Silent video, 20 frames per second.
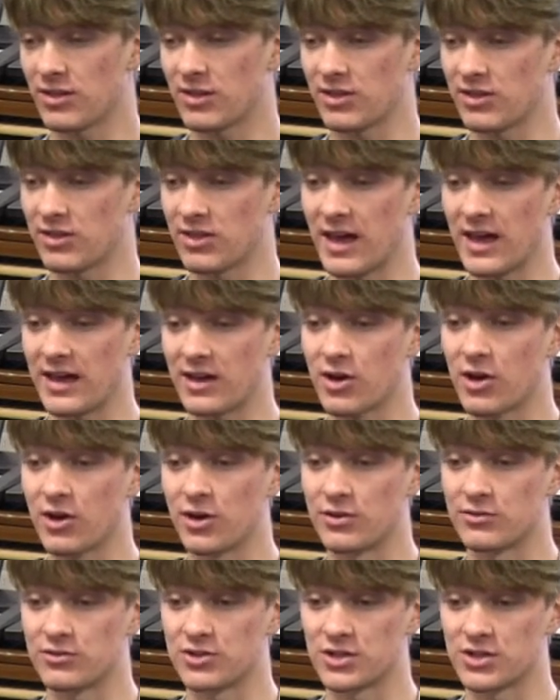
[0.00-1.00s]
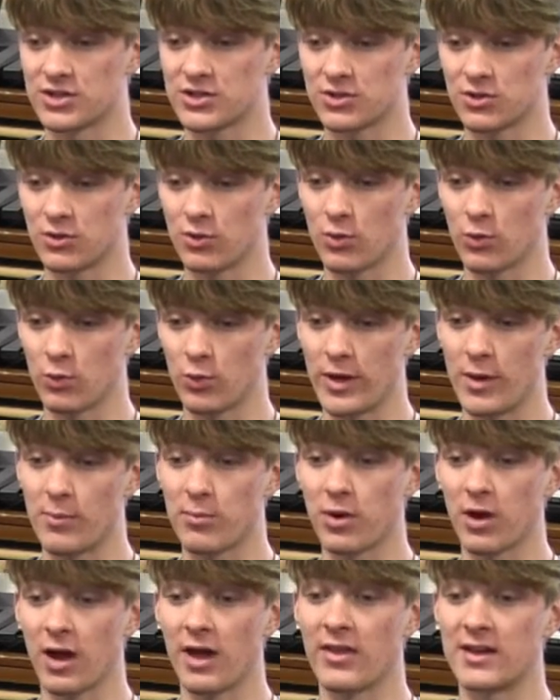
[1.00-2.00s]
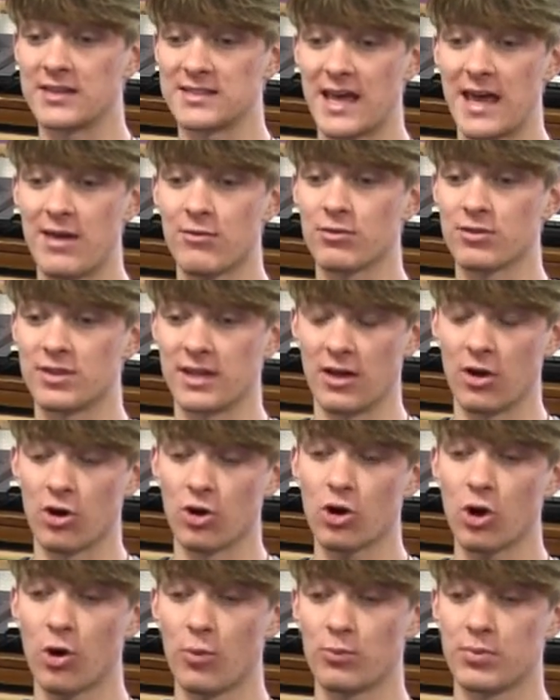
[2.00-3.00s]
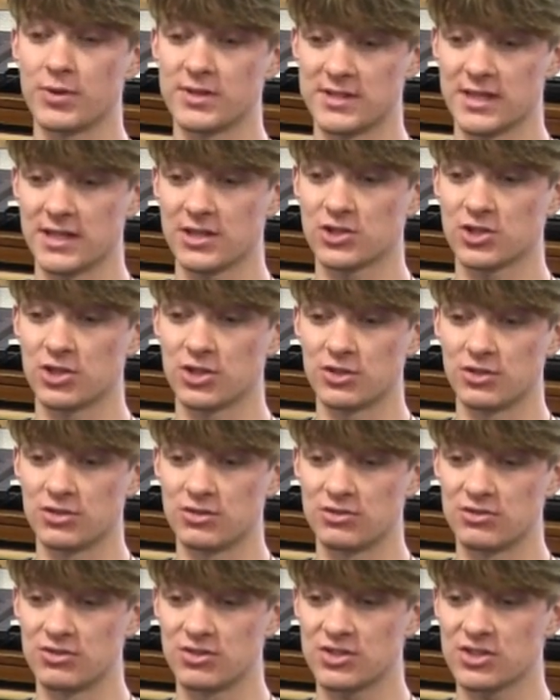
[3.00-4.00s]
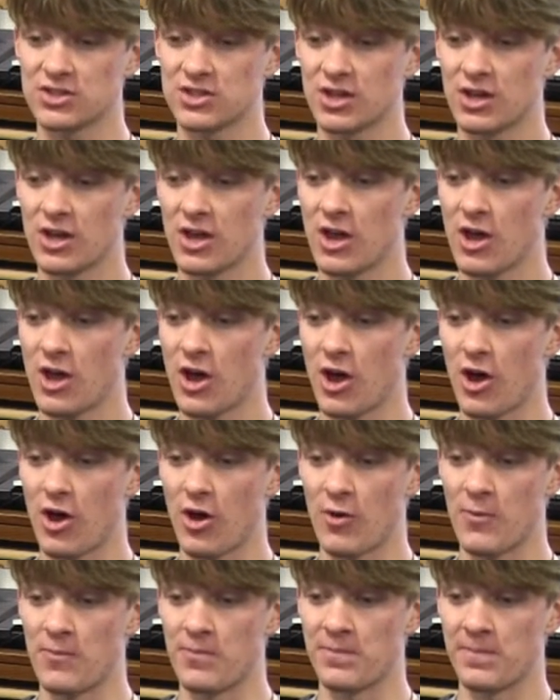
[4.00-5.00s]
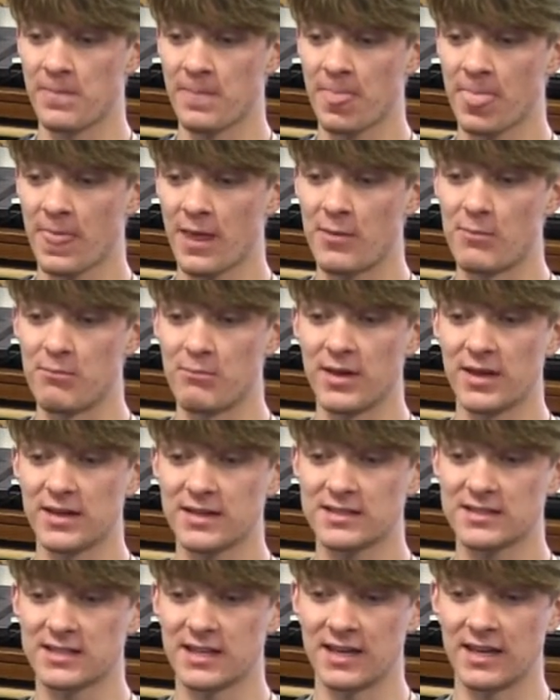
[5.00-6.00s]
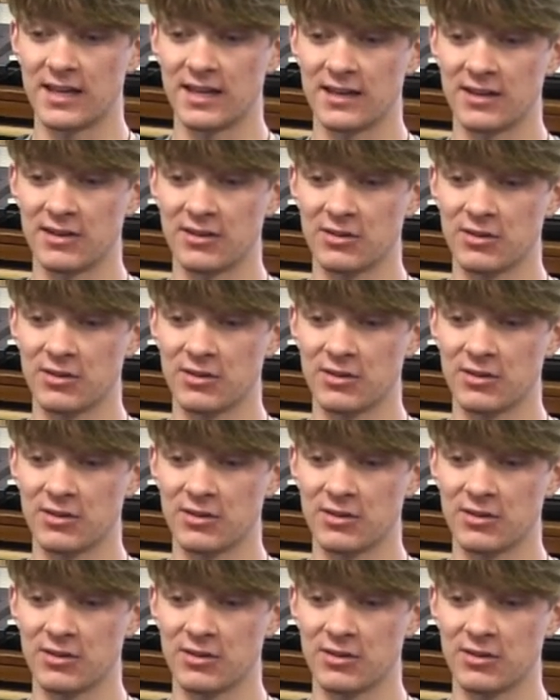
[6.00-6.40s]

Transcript: that kind of we apply that to everything, our compositions, mixing,